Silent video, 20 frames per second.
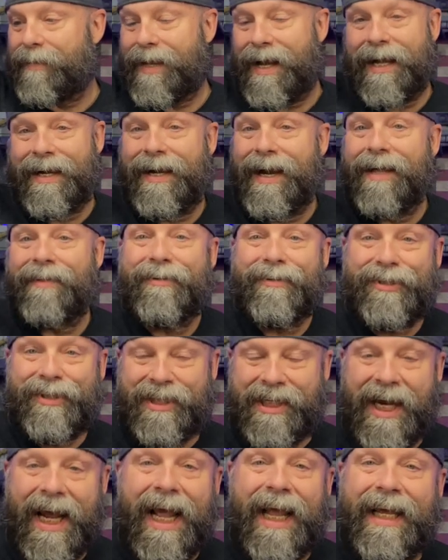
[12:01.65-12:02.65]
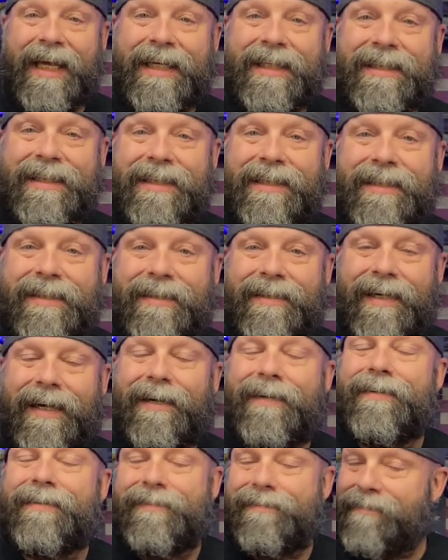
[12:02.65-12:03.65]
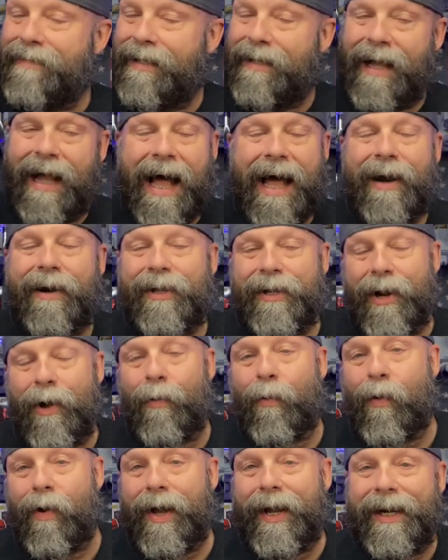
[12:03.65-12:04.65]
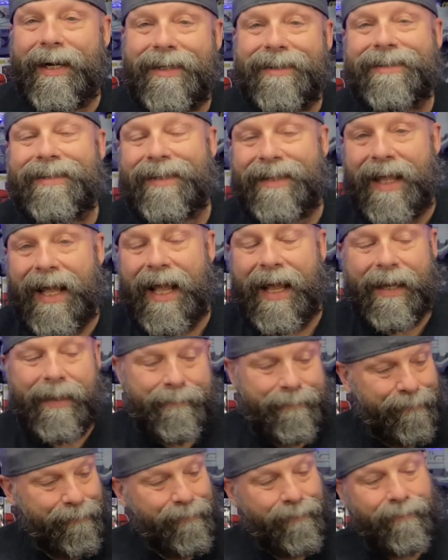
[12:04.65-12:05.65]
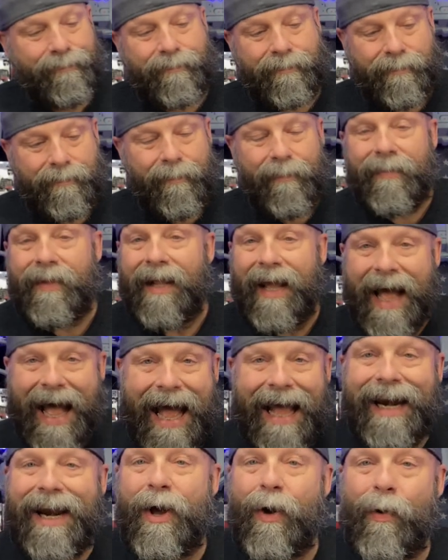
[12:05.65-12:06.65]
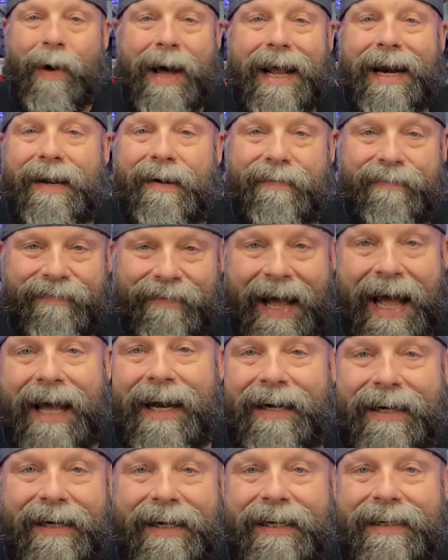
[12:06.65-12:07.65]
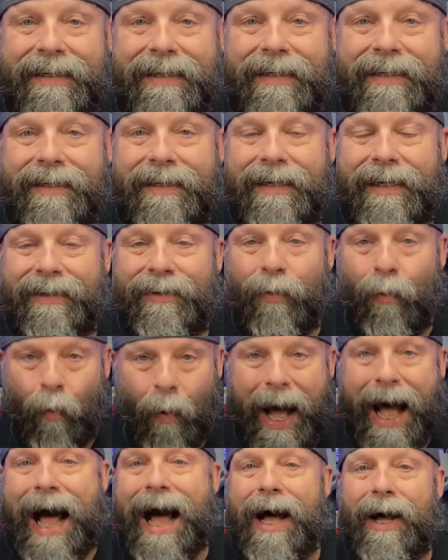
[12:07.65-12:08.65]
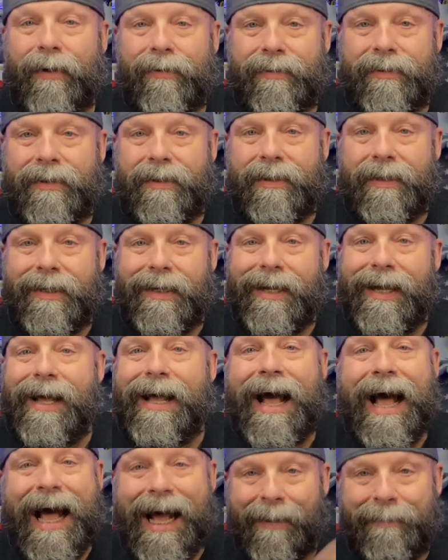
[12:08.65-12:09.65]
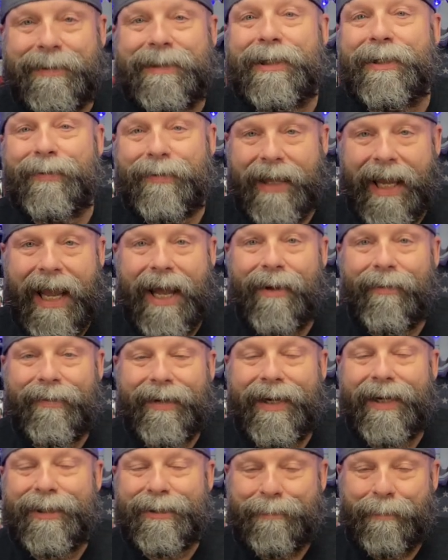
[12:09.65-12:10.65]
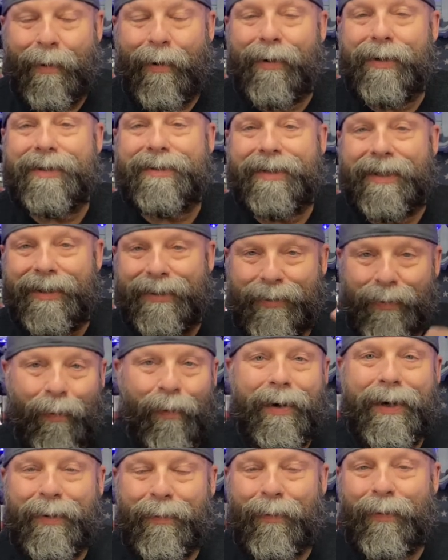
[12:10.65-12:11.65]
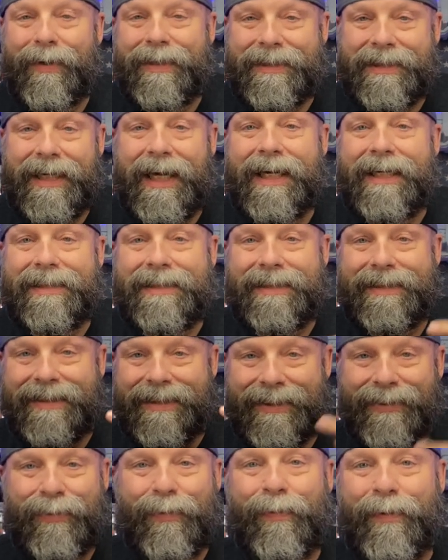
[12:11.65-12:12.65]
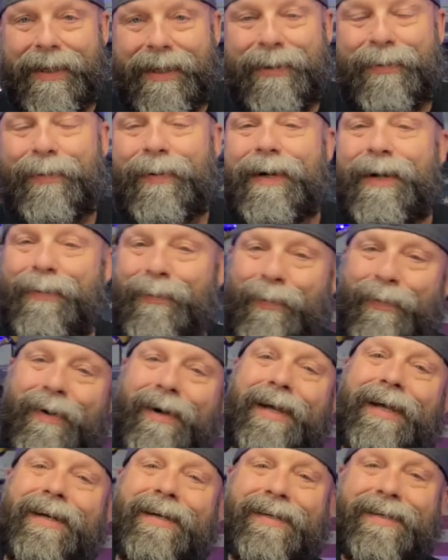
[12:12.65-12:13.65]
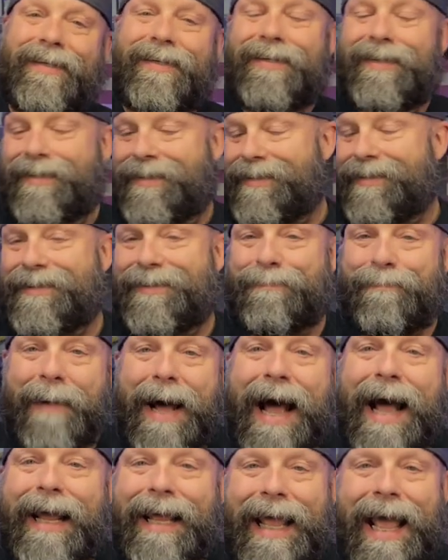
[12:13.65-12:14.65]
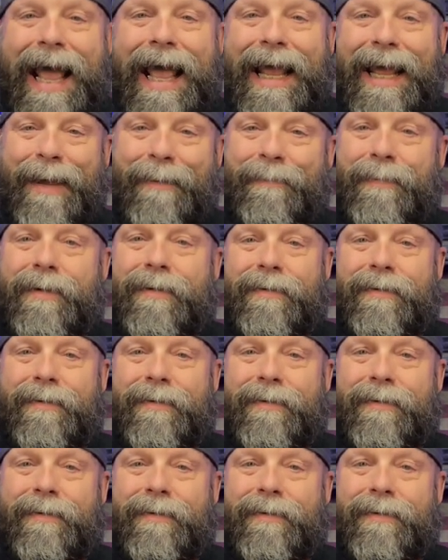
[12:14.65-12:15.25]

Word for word: Another chase. I, you know what? Here's the thing. I know I didn't find it in the in the wild. I'm still counting it as part of the 21 chases in 2021. It's my game.